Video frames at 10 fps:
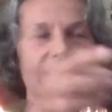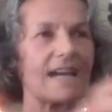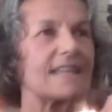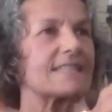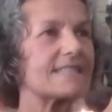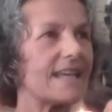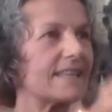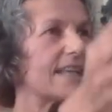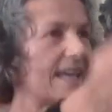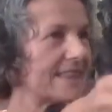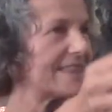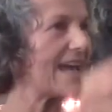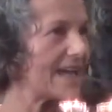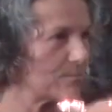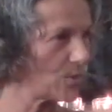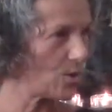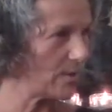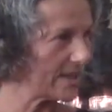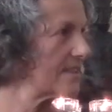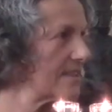God said at that
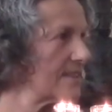moment,